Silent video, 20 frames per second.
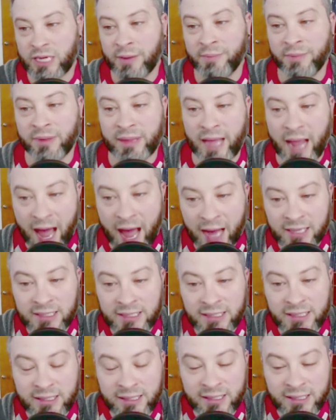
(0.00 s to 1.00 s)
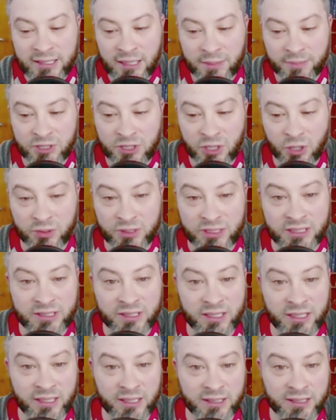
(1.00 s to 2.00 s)
I mean, the acting in these episodes
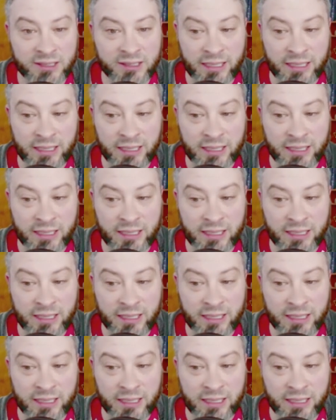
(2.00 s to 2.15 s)
is